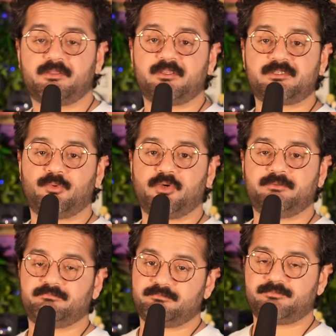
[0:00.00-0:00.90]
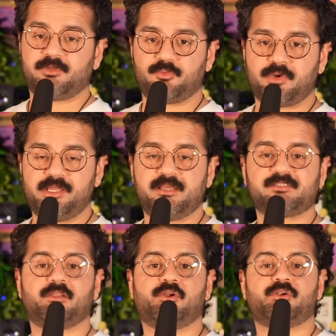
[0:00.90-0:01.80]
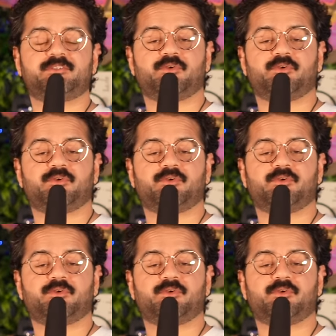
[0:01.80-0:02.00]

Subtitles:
at this point, Ray has learned